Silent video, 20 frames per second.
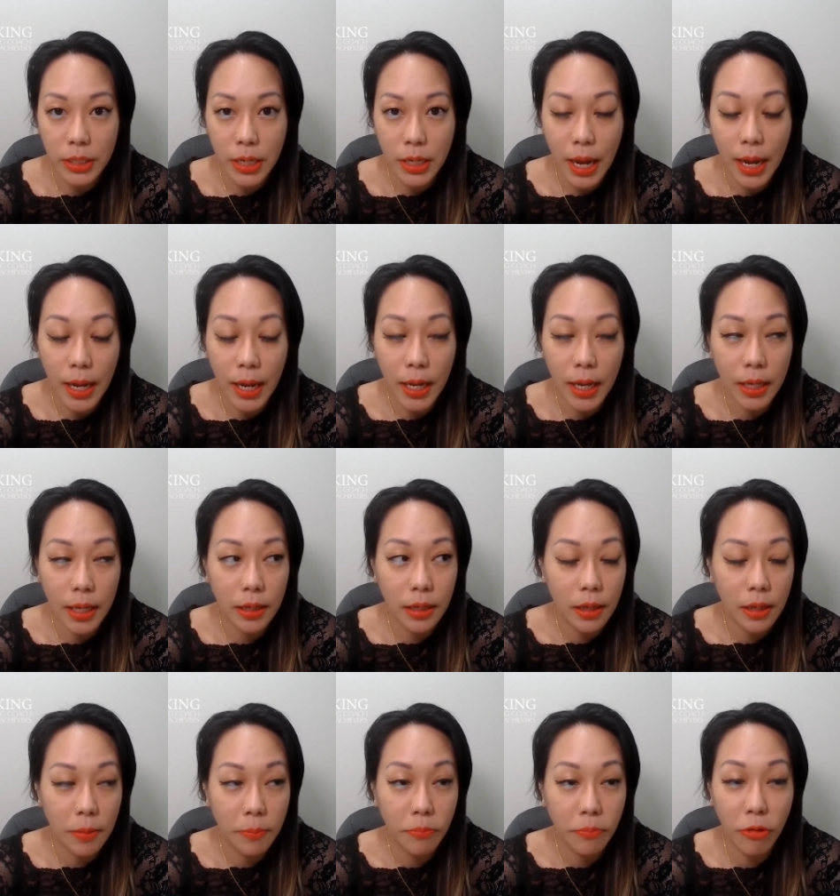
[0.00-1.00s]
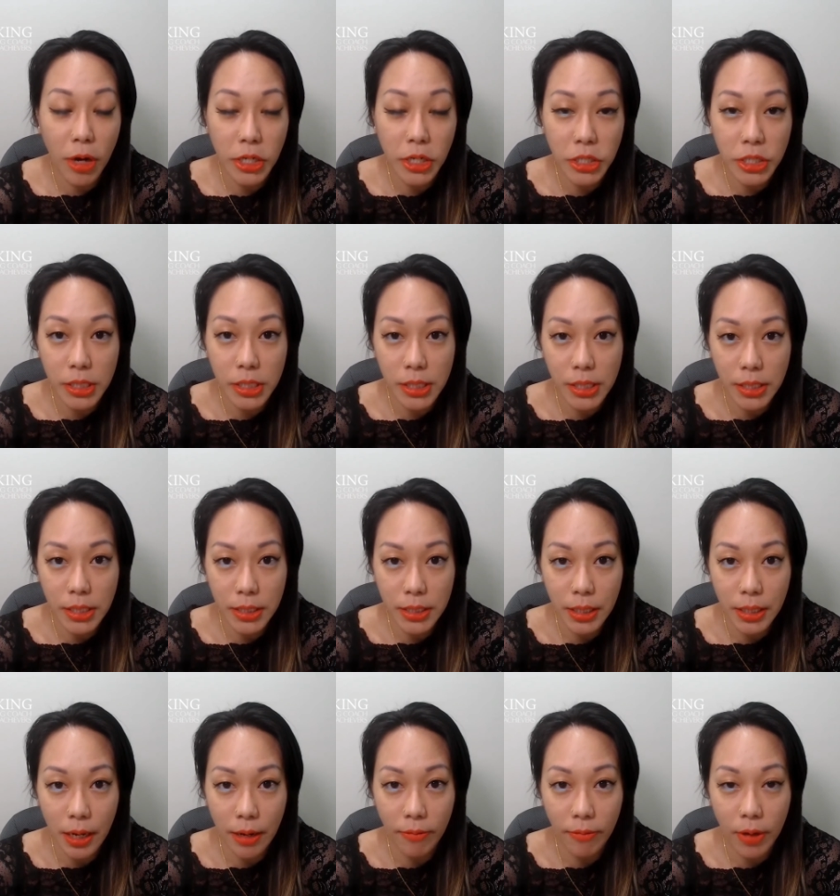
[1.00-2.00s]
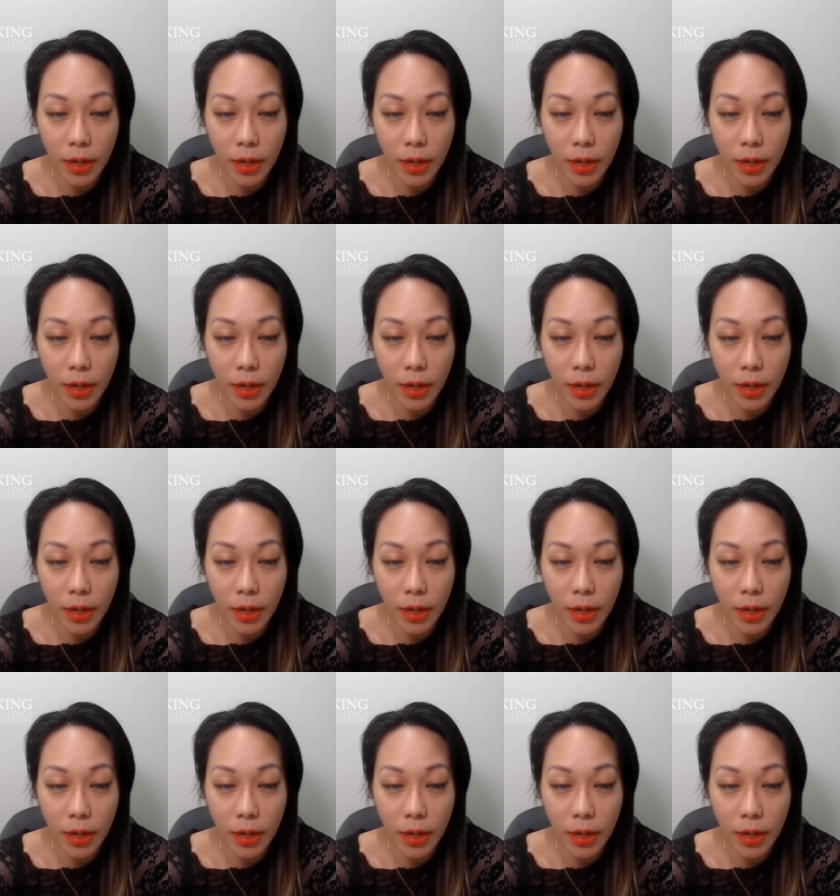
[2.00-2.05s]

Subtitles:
and precious in this life.